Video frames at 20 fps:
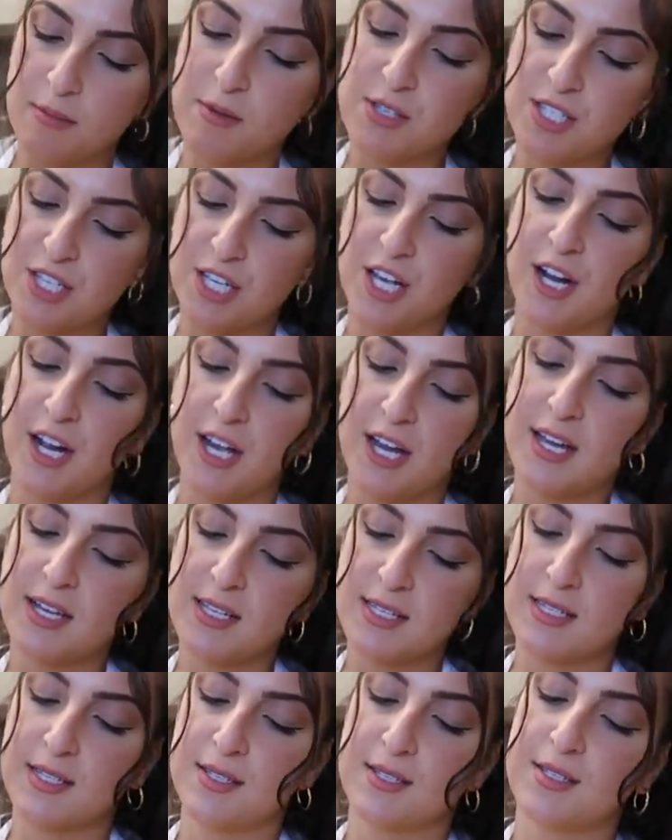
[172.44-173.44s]
I'm just
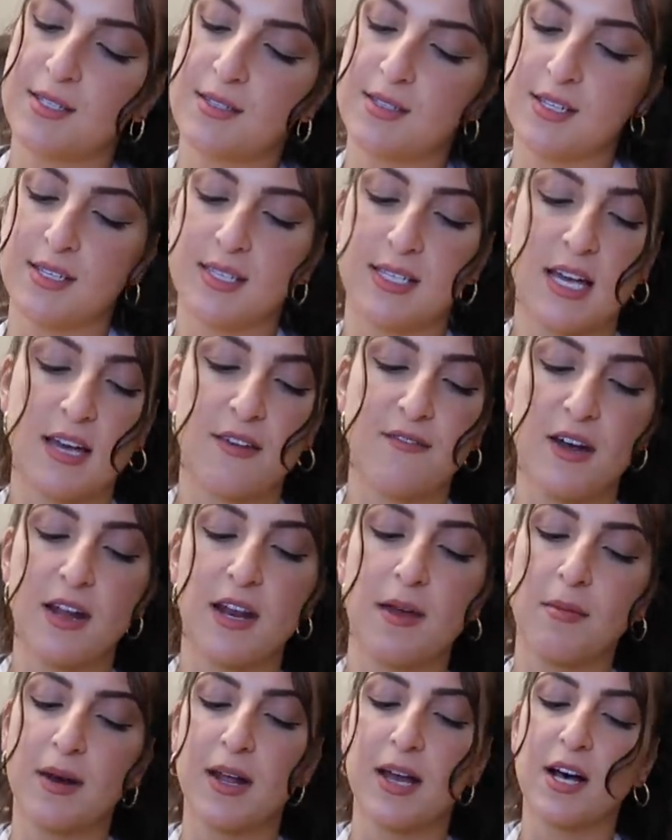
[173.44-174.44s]
curious to see if
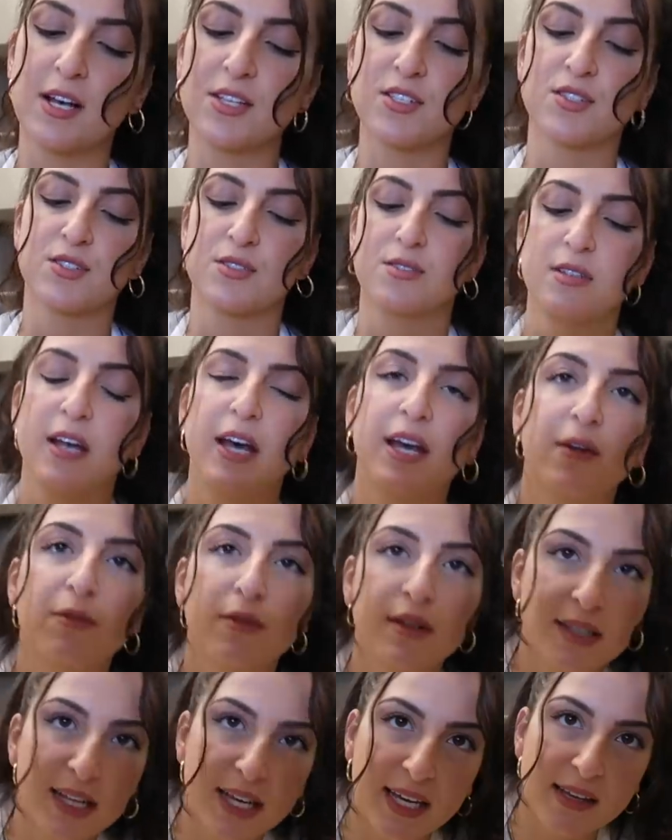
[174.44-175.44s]
anybody else like
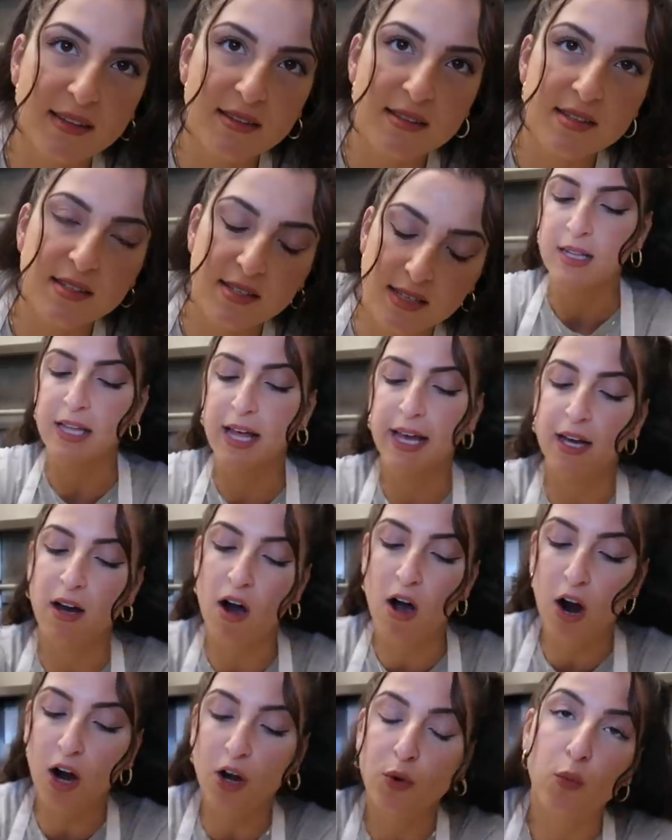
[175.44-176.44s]
relates. Like,
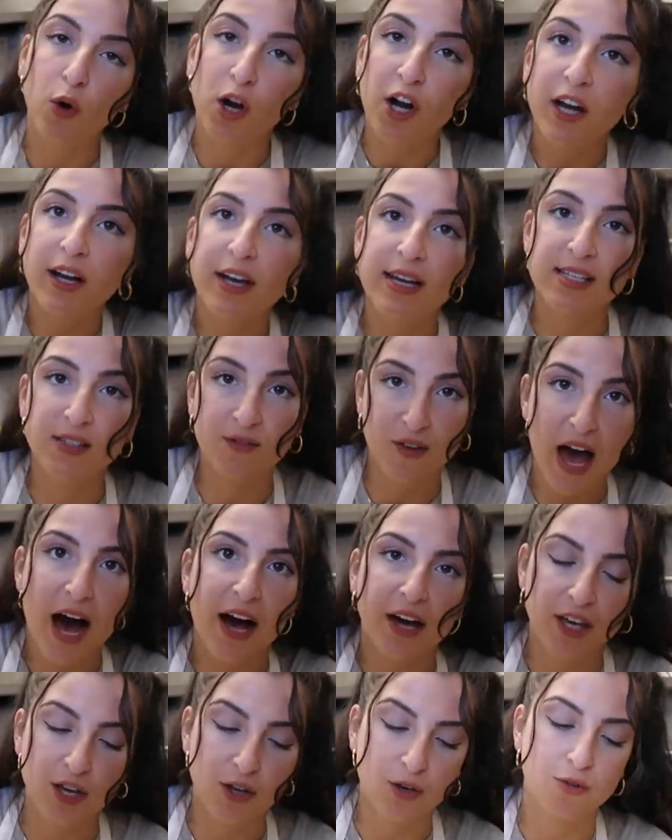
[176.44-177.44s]
hard work is
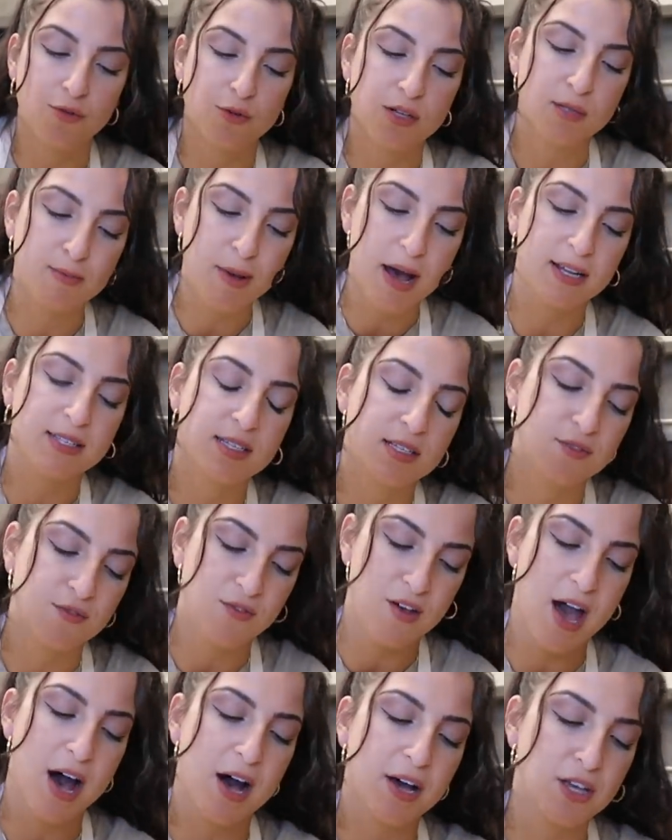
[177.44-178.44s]
valued. Respect is
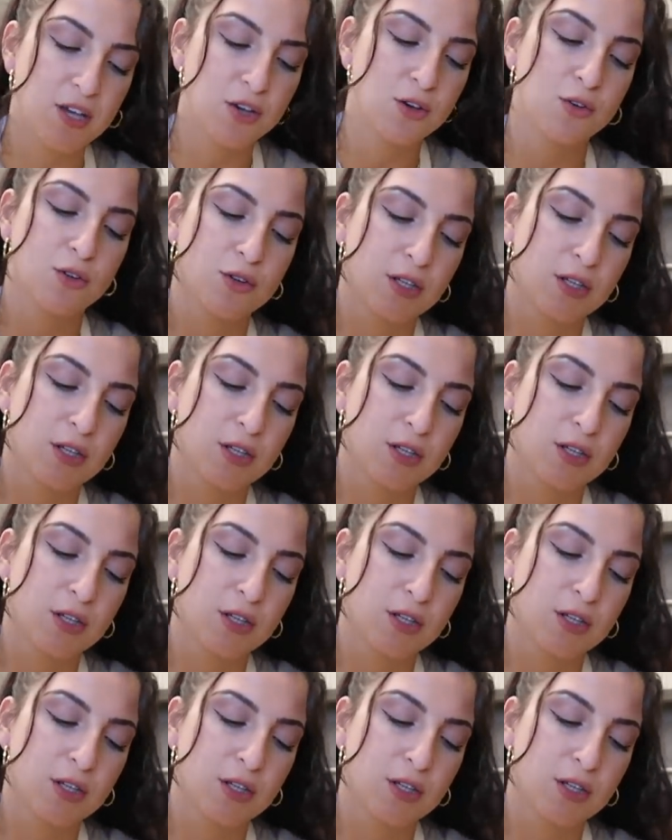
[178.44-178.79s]
valued.